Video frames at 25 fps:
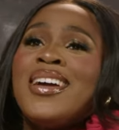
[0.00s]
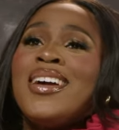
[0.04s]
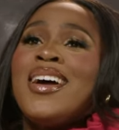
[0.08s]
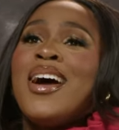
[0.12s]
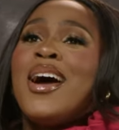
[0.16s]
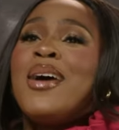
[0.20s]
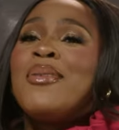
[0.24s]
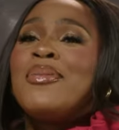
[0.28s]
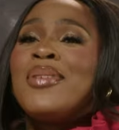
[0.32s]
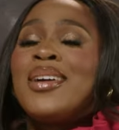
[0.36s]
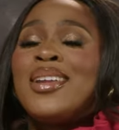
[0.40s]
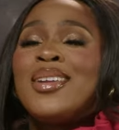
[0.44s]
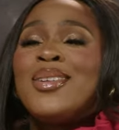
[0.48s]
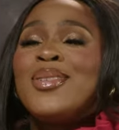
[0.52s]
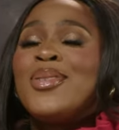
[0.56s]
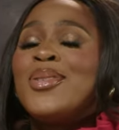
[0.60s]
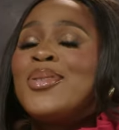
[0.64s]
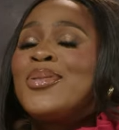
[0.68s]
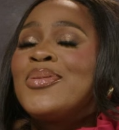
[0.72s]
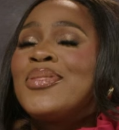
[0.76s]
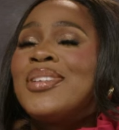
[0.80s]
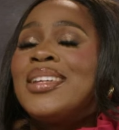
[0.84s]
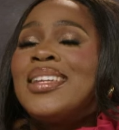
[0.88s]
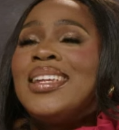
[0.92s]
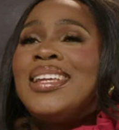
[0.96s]
I'm like,
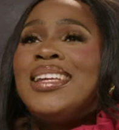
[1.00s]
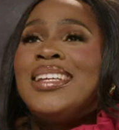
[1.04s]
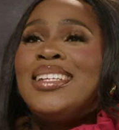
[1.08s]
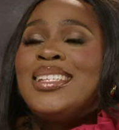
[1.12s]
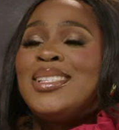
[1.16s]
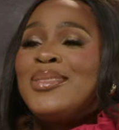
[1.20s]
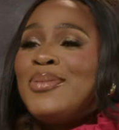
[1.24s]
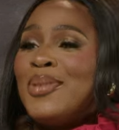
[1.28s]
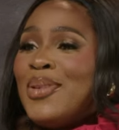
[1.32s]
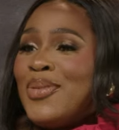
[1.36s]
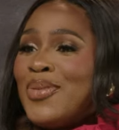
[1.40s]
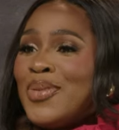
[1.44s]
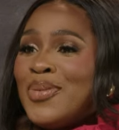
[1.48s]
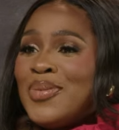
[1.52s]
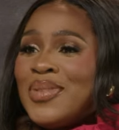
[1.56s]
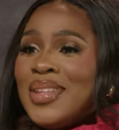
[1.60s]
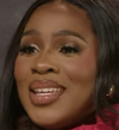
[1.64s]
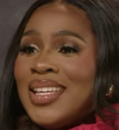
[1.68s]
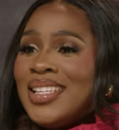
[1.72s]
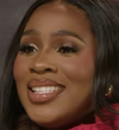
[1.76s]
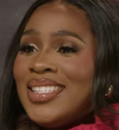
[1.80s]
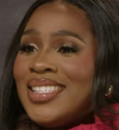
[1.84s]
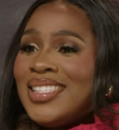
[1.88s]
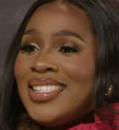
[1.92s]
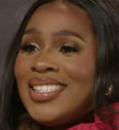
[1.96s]
Lord, release me from
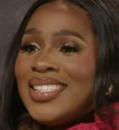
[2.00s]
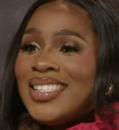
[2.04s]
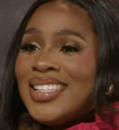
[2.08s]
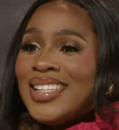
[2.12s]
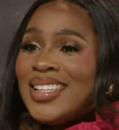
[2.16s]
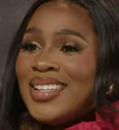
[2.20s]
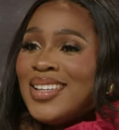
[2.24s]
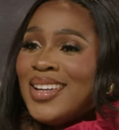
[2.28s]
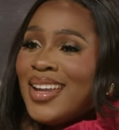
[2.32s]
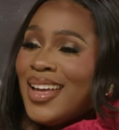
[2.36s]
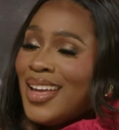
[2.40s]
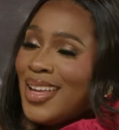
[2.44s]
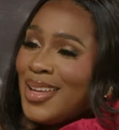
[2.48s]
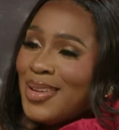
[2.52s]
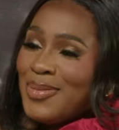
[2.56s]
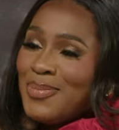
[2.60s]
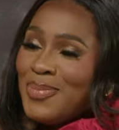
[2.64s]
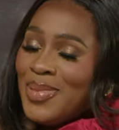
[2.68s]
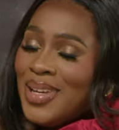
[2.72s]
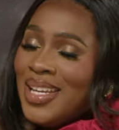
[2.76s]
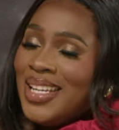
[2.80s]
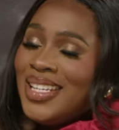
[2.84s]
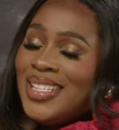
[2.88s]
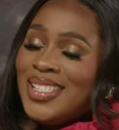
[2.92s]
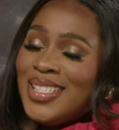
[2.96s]
this like
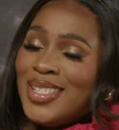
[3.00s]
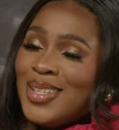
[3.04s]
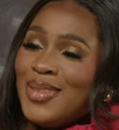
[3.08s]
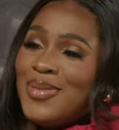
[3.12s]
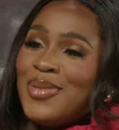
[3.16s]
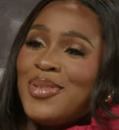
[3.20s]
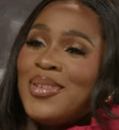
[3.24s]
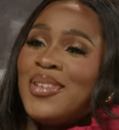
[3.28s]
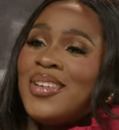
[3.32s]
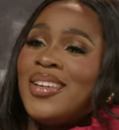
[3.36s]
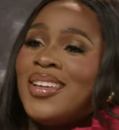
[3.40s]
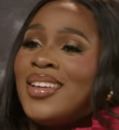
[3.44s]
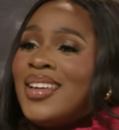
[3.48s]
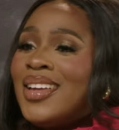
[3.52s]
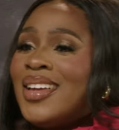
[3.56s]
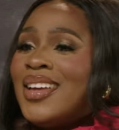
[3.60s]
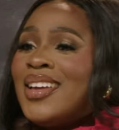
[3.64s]
beast of a